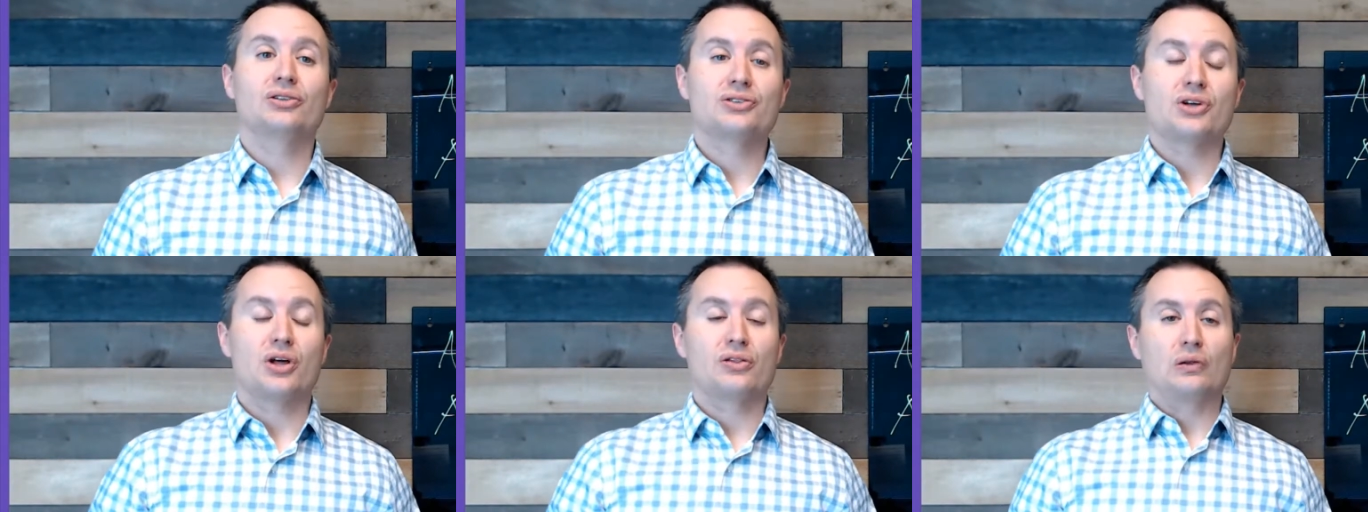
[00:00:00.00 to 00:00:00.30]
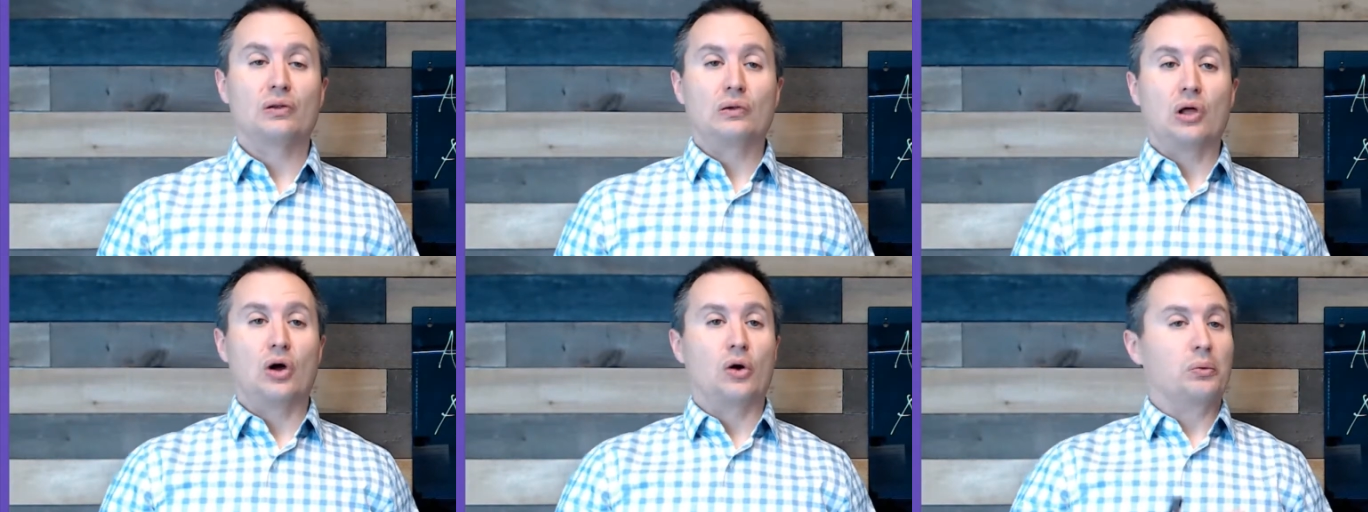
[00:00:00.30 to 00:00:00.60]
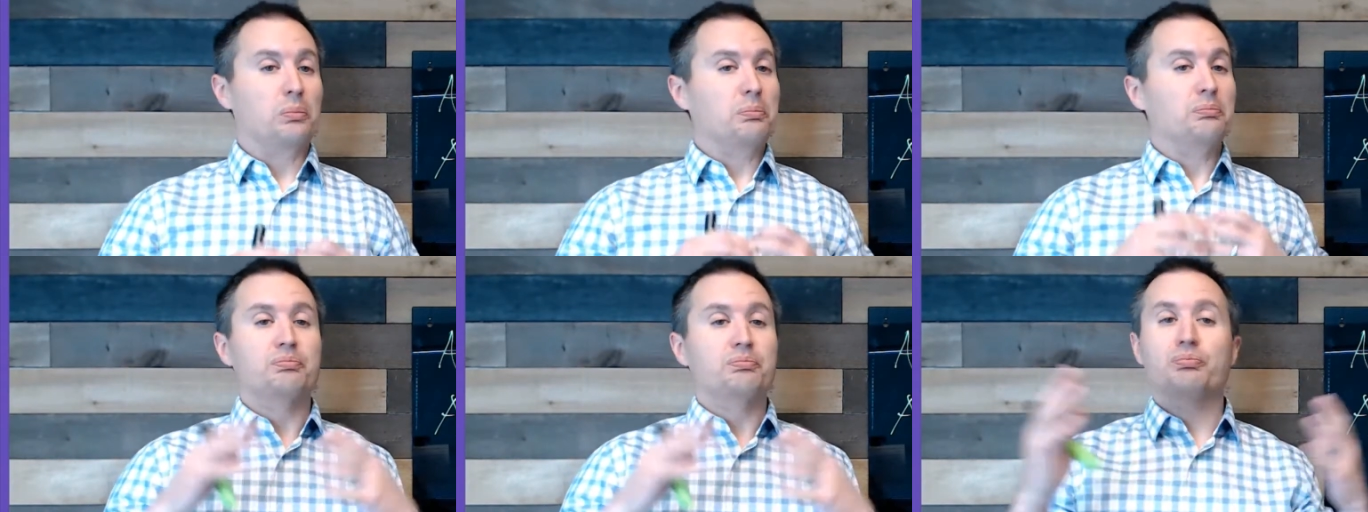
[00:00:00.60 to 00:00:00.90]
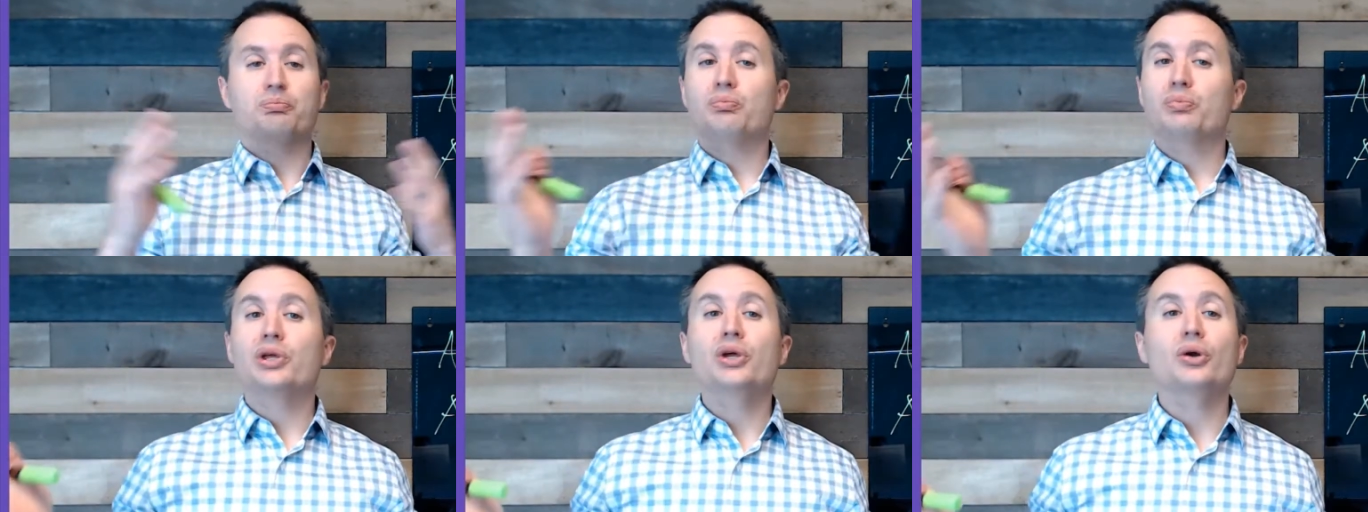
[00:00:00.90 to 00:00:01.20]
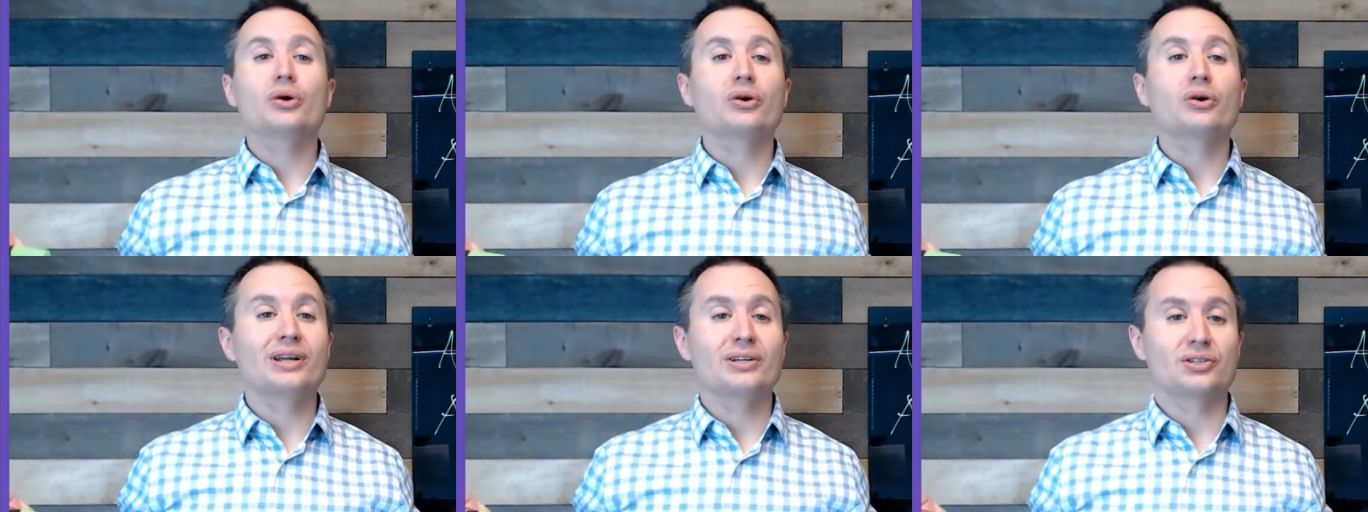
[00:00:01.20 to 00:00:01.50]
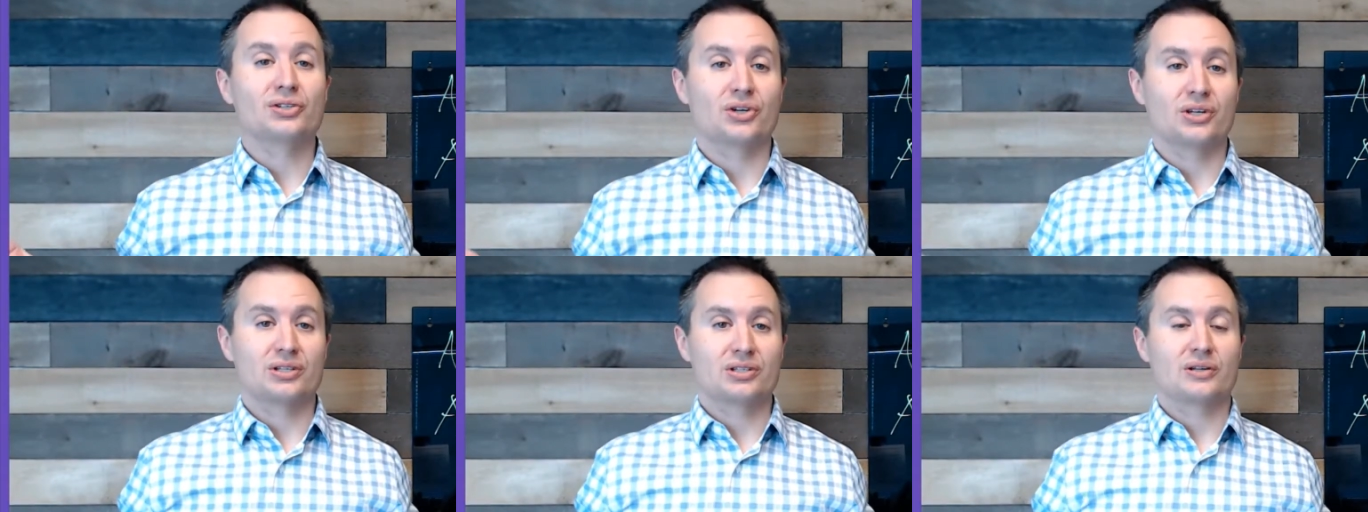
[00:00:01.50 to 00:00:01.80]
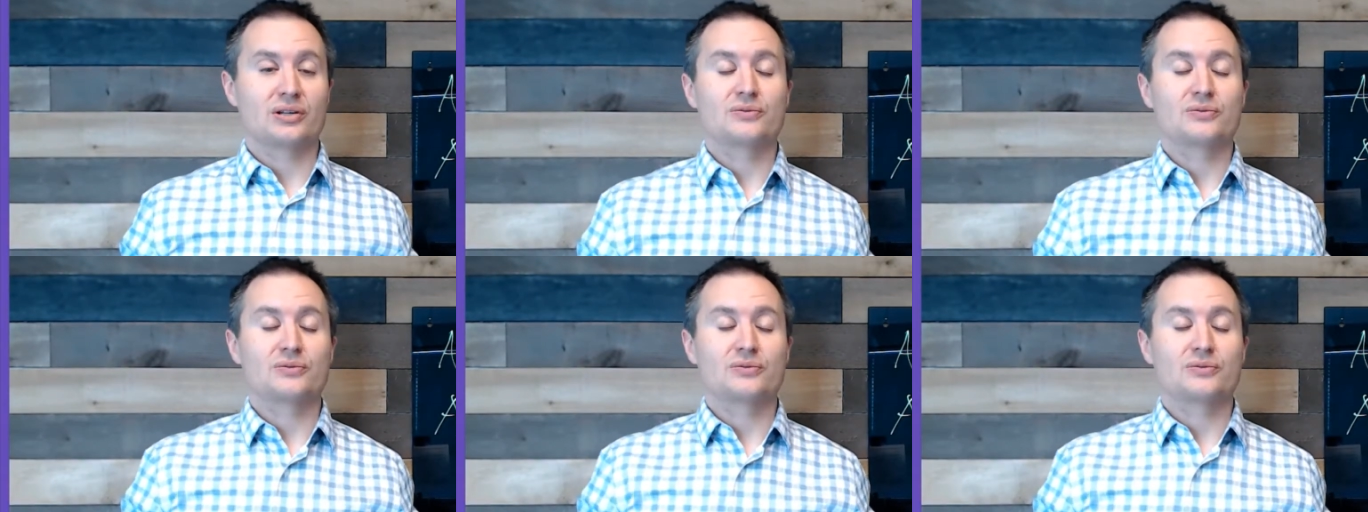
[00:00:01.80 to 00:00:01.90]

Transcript: on the loan, pure interest.